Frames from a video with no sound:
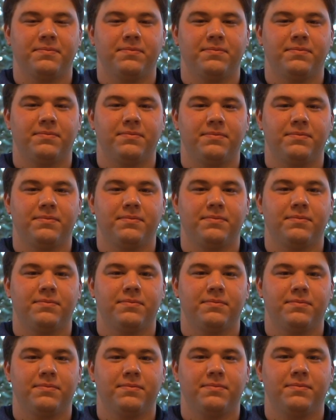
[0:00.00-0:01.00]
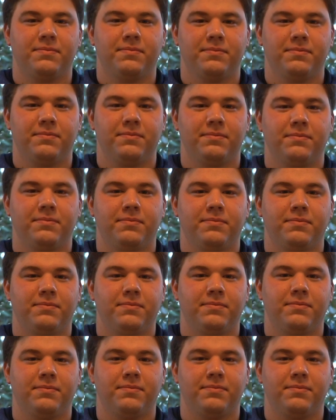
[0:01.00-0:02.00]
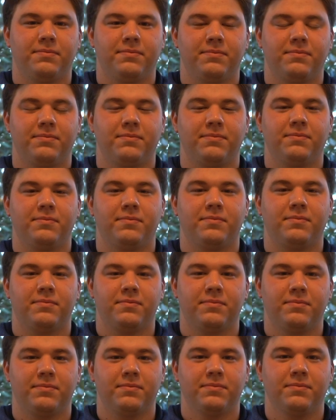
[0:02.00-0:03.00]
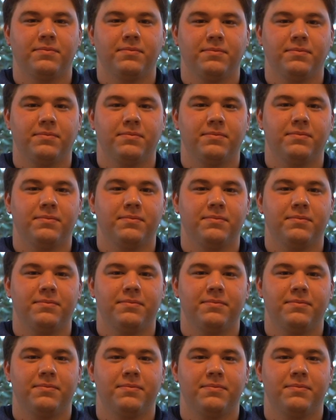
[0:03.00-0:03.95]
This person isn't speaking.